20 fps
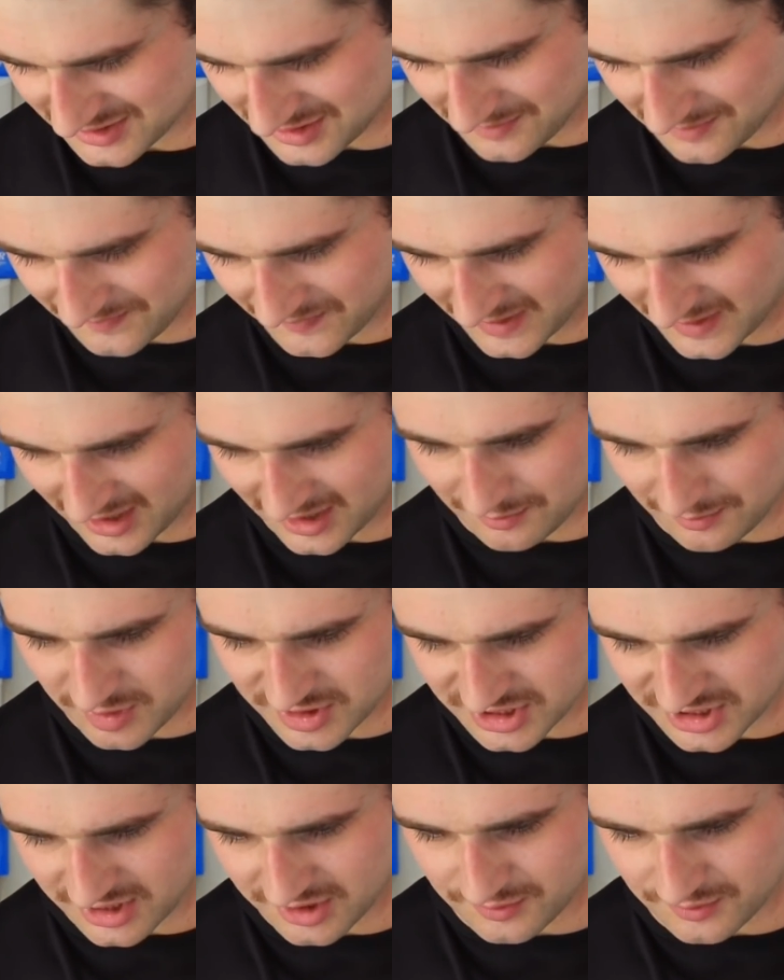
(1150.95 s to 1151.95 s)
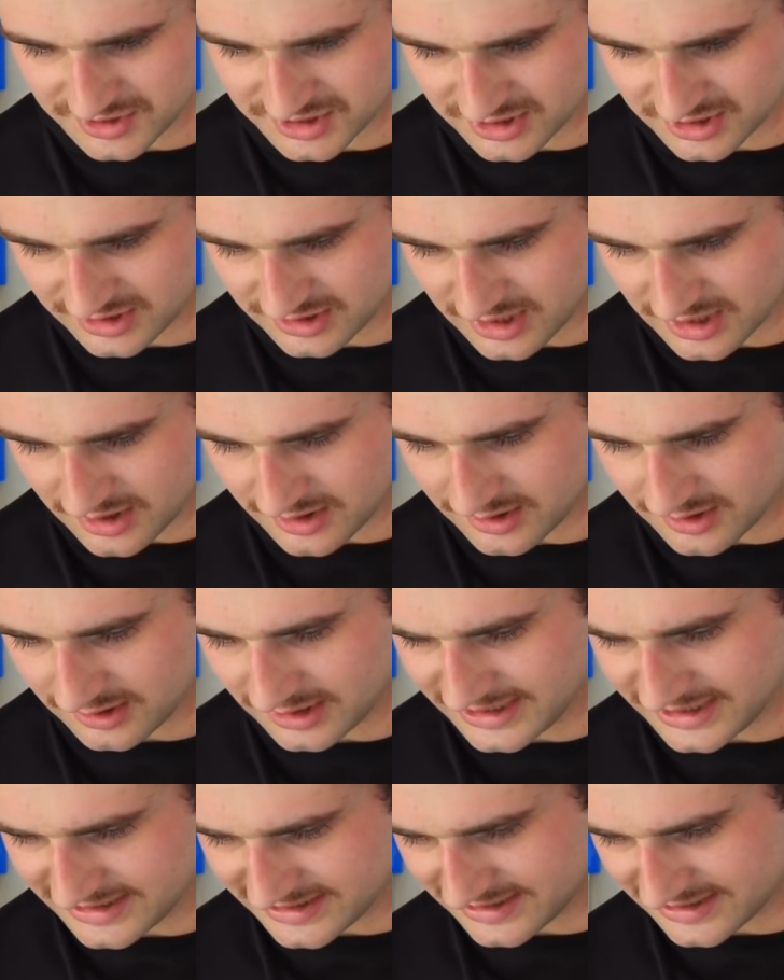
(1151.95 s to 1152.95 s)
So I appreciate your question
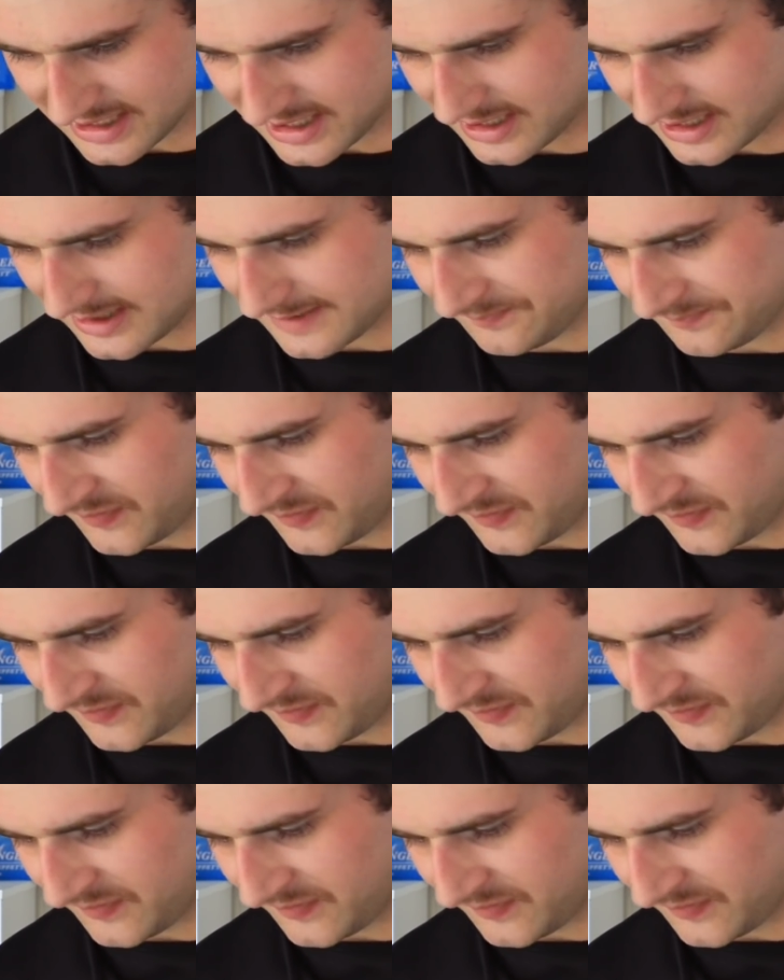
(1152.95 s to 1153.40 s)
nonetheless.